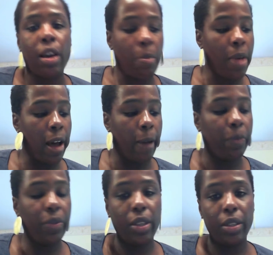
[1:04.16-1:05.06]
about
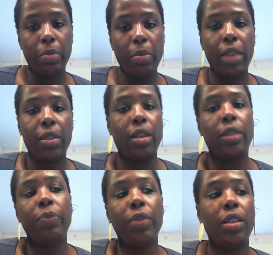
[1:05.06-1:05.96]
this method
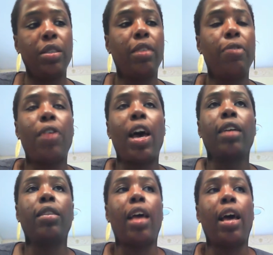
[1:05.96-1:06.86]
is the
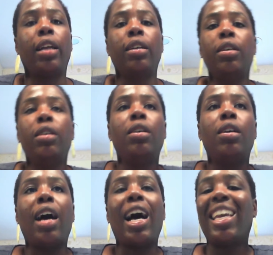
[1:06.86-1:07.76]
fact that
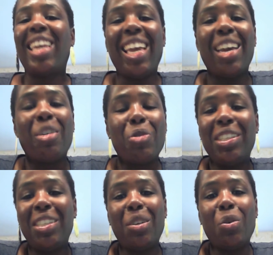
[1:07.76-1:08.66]
I can't
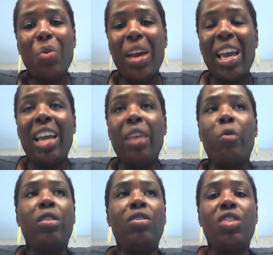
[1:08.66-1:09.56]
rinse it away
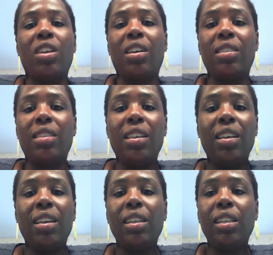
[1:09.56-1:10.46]
with just
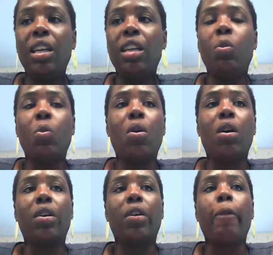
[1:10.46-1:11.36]
clean
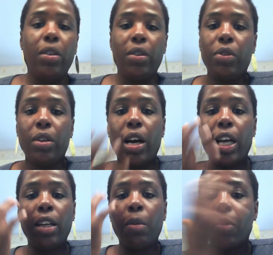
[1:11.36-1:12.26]
water.
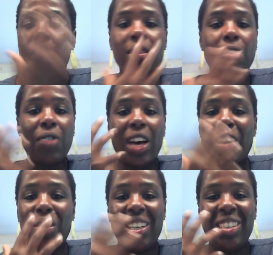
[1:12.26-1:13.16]
An
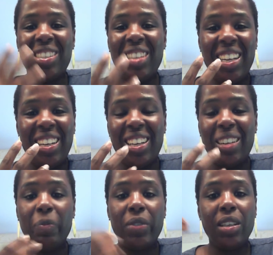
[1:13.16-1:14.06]
emulsifier is
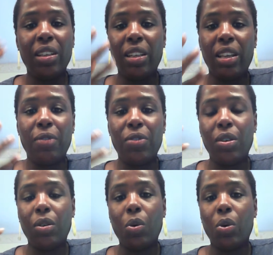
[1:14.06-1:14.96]
needed to lift
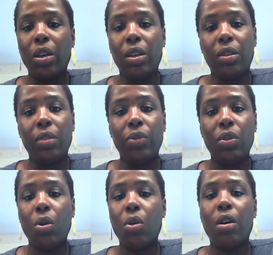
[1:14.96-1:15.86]
oil
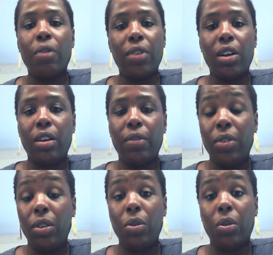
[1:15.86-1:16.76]
off
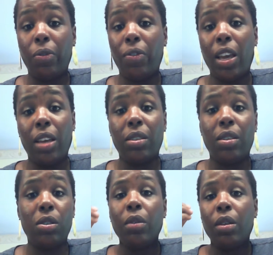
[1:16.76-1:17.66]
of your face.